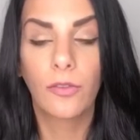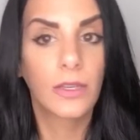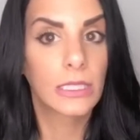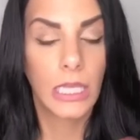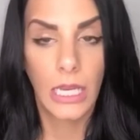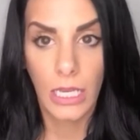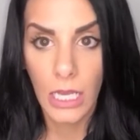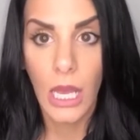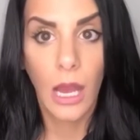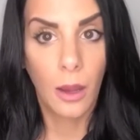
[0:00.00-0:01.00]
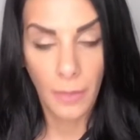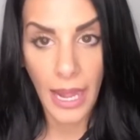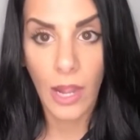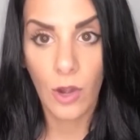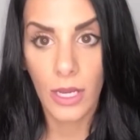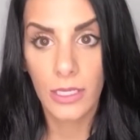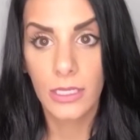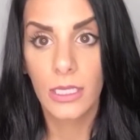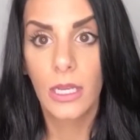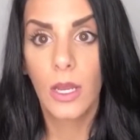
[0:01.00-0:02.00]
if it's like a
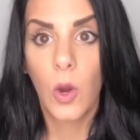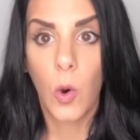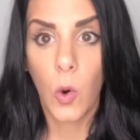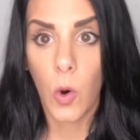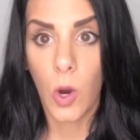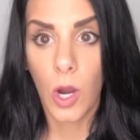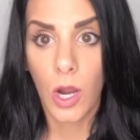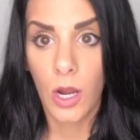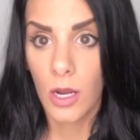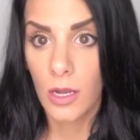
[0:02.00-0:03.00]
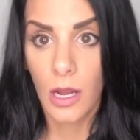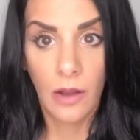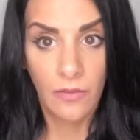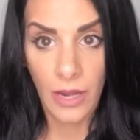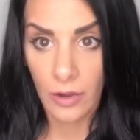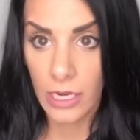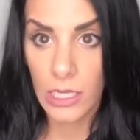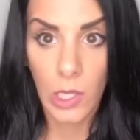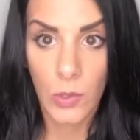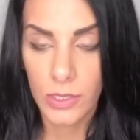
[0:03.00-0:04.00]
parent or a very
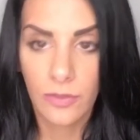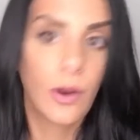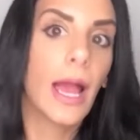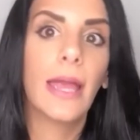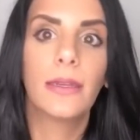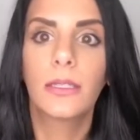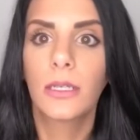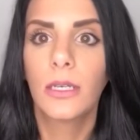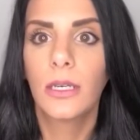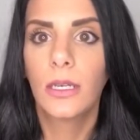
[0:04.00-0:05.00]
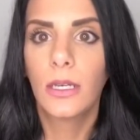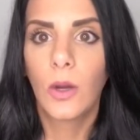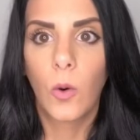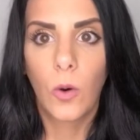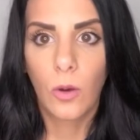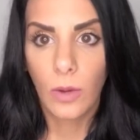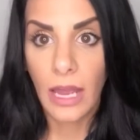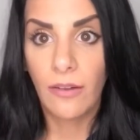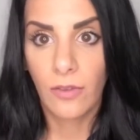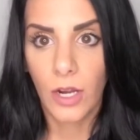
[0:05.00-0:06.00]
close friend or
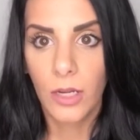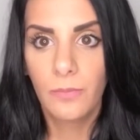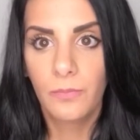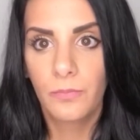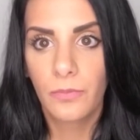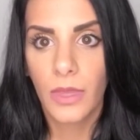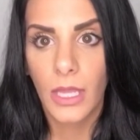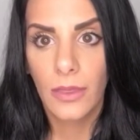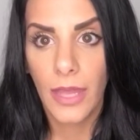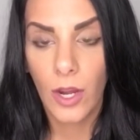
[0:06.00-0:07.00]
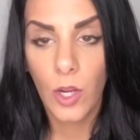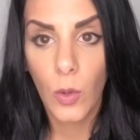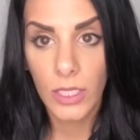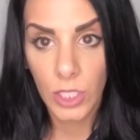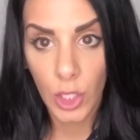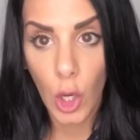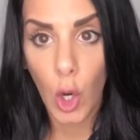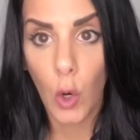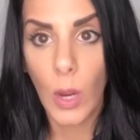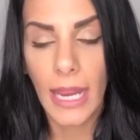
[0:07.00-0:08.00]
whatever, they're going to
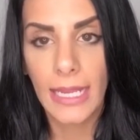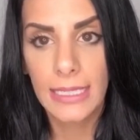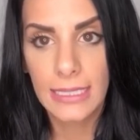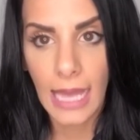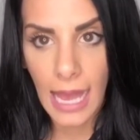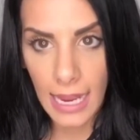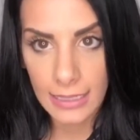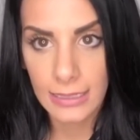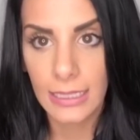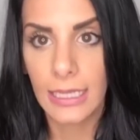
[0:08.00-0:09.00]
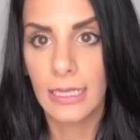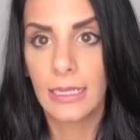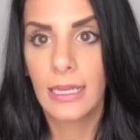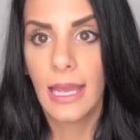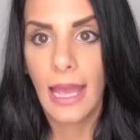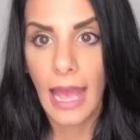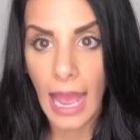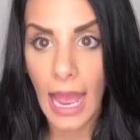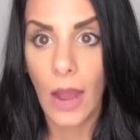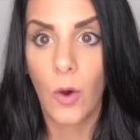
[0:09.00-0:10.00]
know exactly
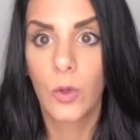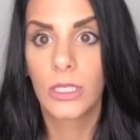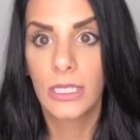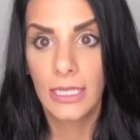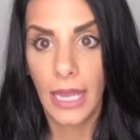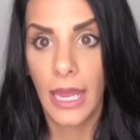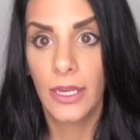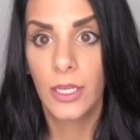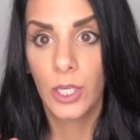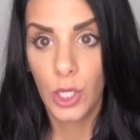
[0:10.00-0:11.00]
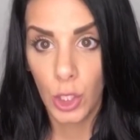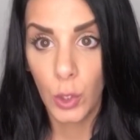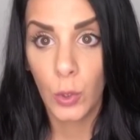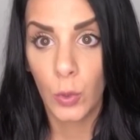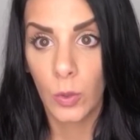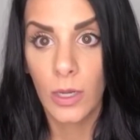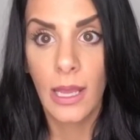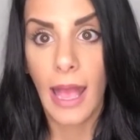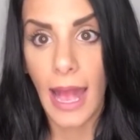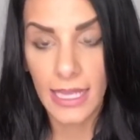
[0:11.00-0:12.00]
how to get you
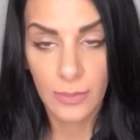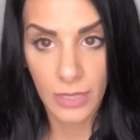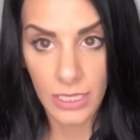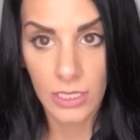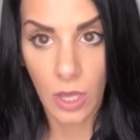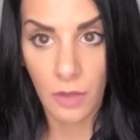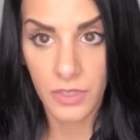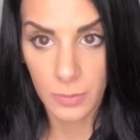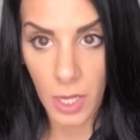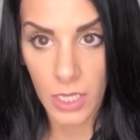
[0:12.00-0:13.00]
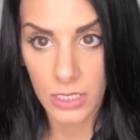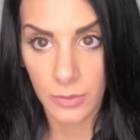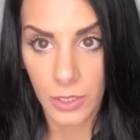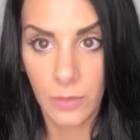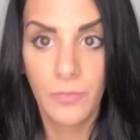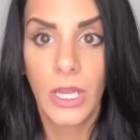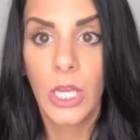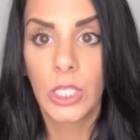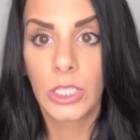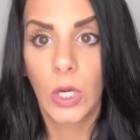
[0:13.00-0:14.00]
as pissed off as possible.
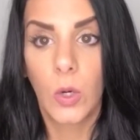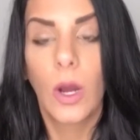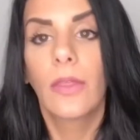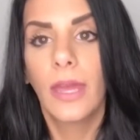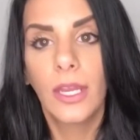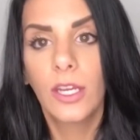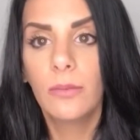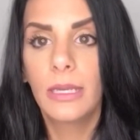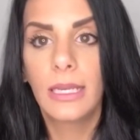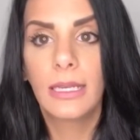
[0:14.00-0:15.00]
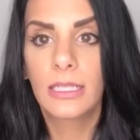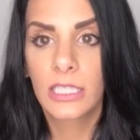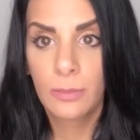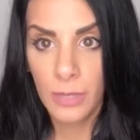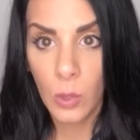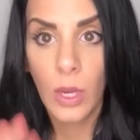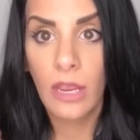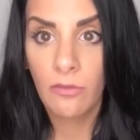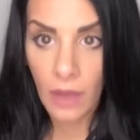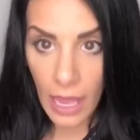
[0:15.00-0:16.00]
So they could be
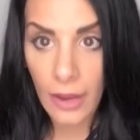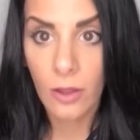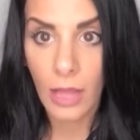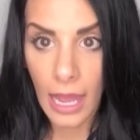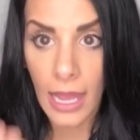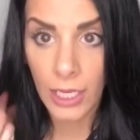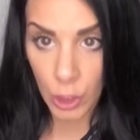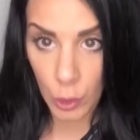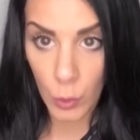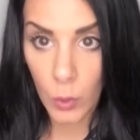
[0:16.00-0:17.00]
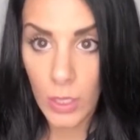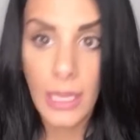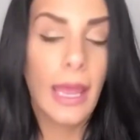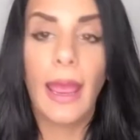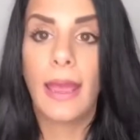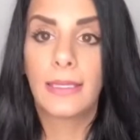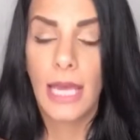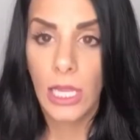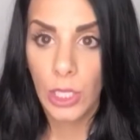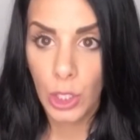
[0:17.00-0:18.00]
spewing vile at you and
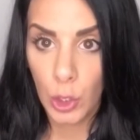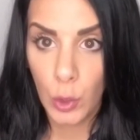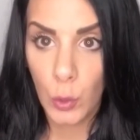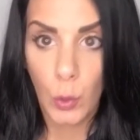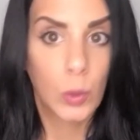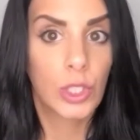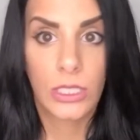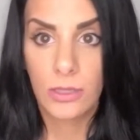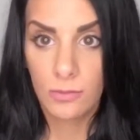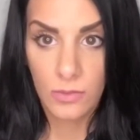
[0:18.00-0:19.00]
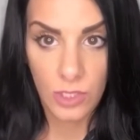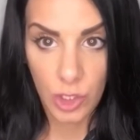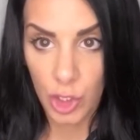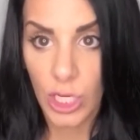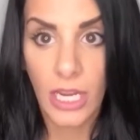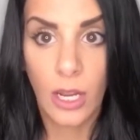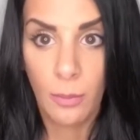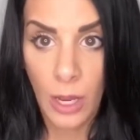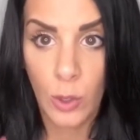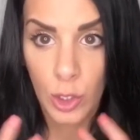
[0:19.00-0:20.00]
telling you just shit
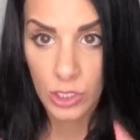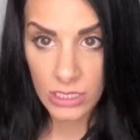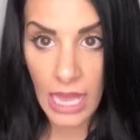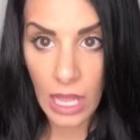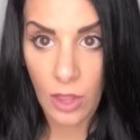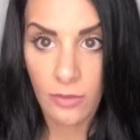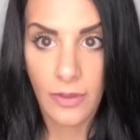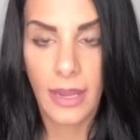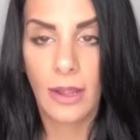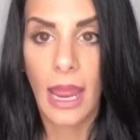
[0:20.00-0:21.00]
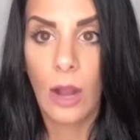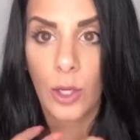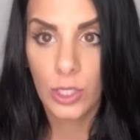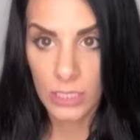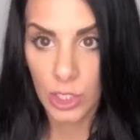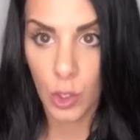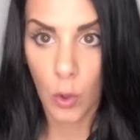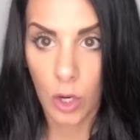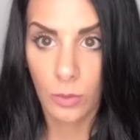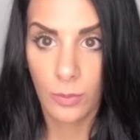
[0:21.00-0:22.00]
about yourself and how you're such a
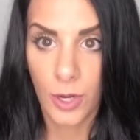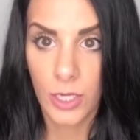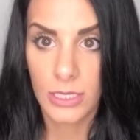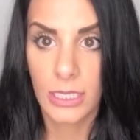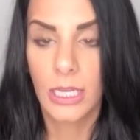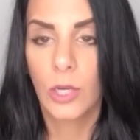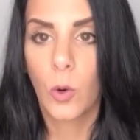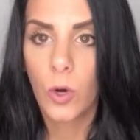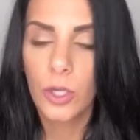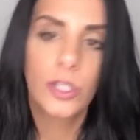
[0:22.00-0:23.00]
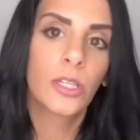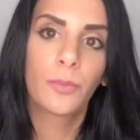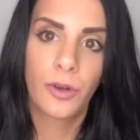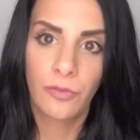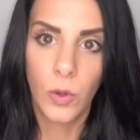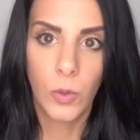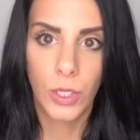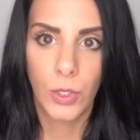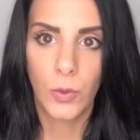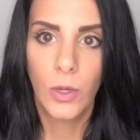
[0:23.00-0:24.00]
horrible person in order to
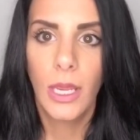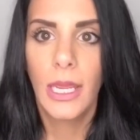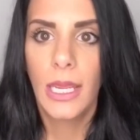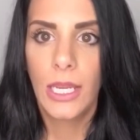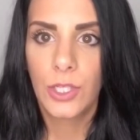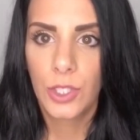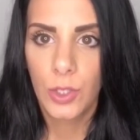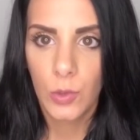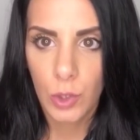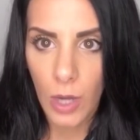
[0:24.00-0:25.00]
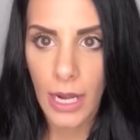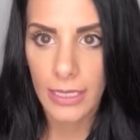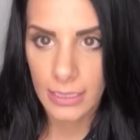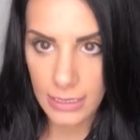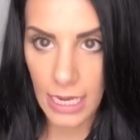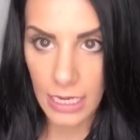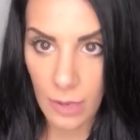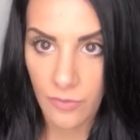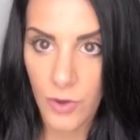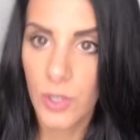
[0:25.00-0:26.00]
provoke you into trying to stand
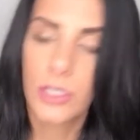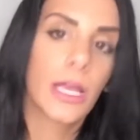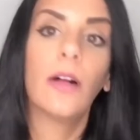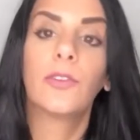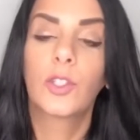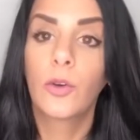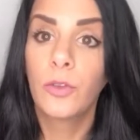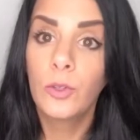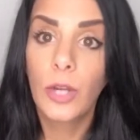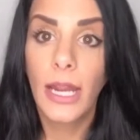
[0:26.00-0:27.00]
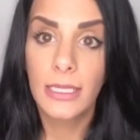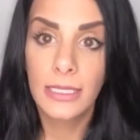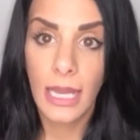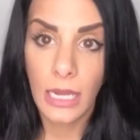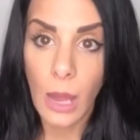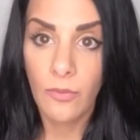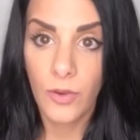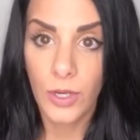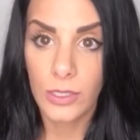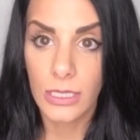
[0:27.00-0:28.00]
up for yourself. So if you try to stand up
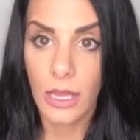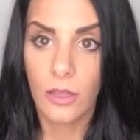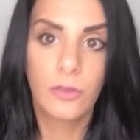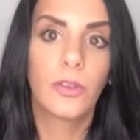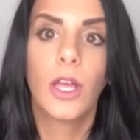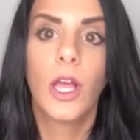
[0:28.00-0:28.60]
for yourself,